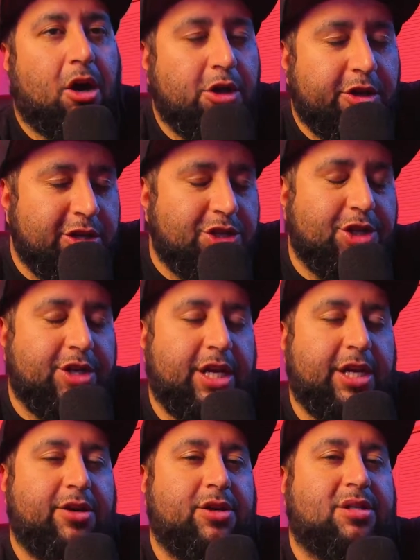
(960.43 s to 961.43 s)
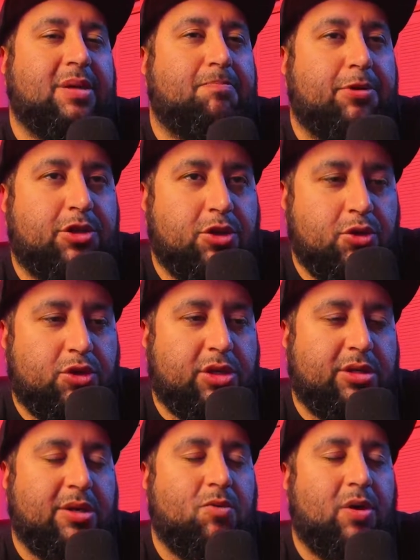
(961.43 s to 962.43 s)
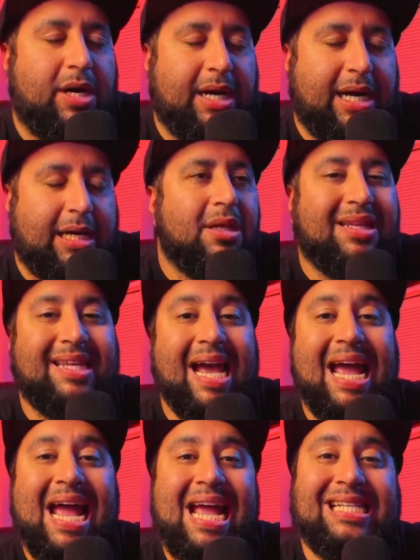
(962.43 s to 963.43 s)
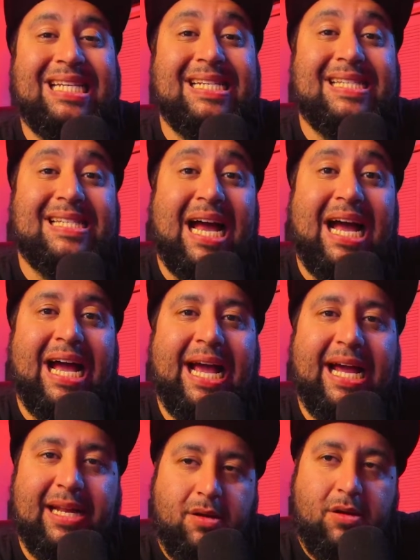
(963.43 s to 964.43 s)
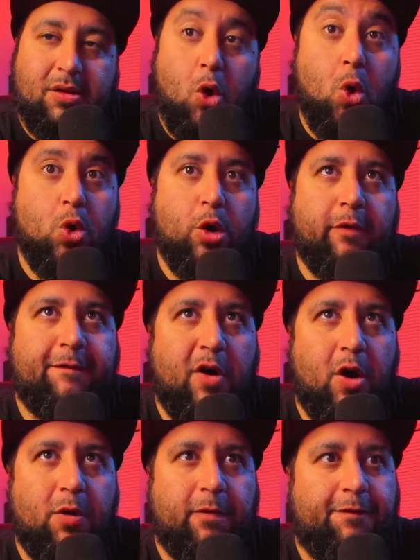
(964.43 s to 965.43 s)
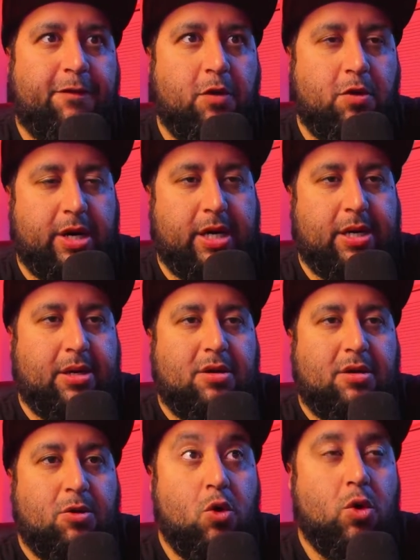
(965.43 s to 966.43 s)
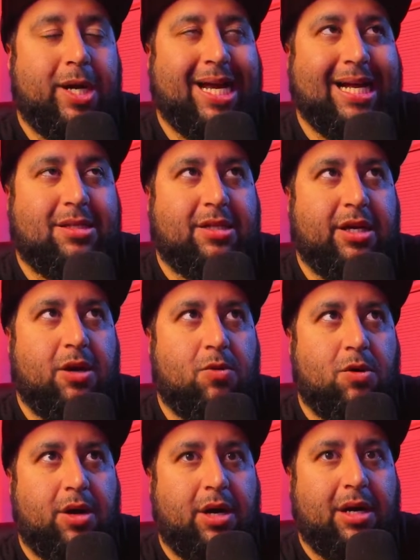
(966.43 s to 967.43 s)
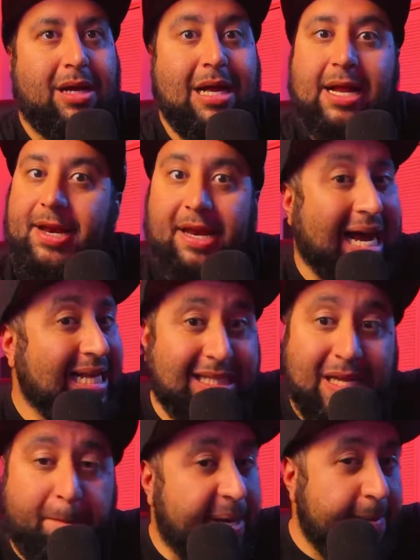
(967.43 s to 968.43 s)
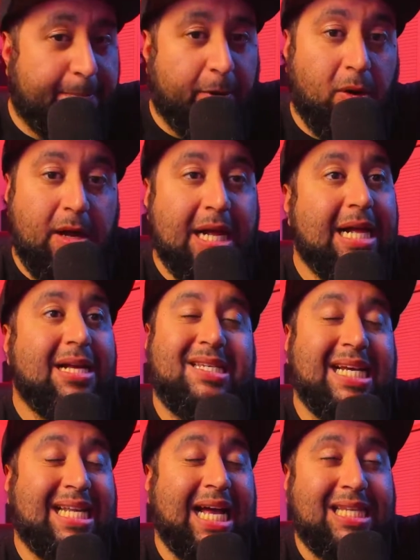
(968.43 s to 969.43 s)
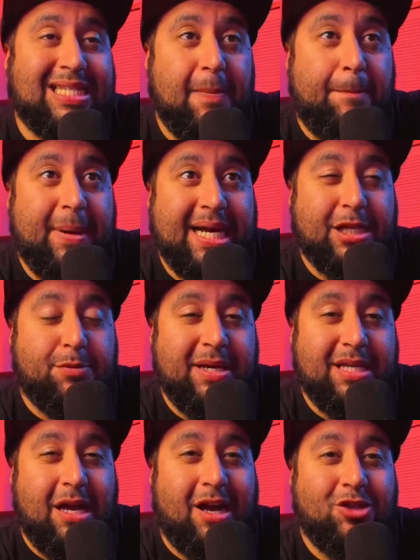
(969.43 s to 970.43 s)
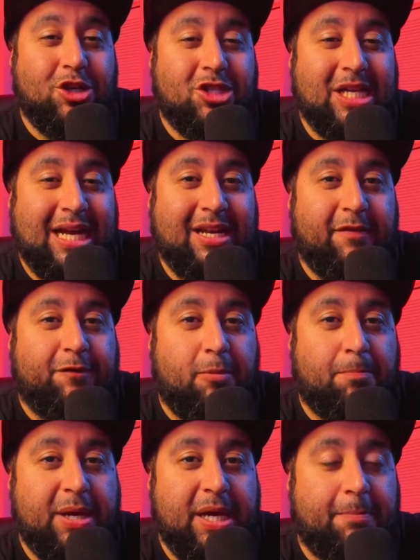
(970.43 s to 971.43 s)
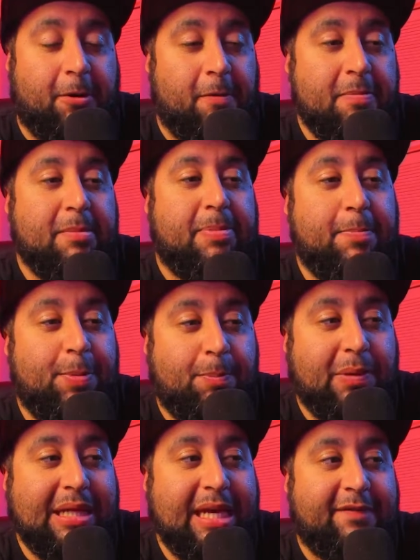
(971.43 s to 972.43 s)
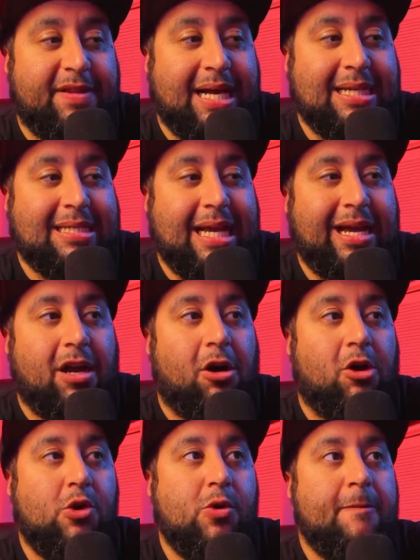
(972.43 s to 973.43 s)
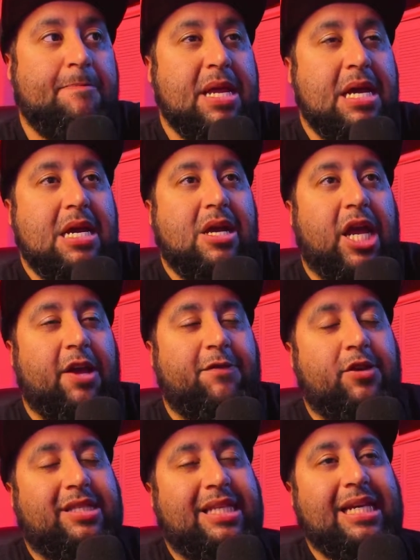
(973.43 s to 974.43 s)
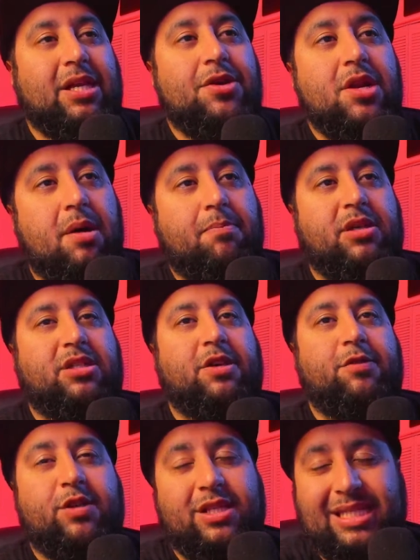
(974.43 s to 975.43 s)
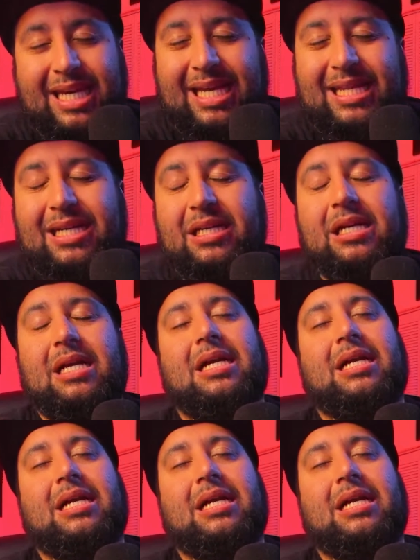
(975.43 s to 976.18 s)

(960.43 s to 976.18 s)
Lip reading: audio engineers and producers and whatnot. They decide who to vote for, who gets the award, not the people. See, that's the biggest misunderstanding for people. People believe that it's like, oh, if you see the numbers, if you've seen the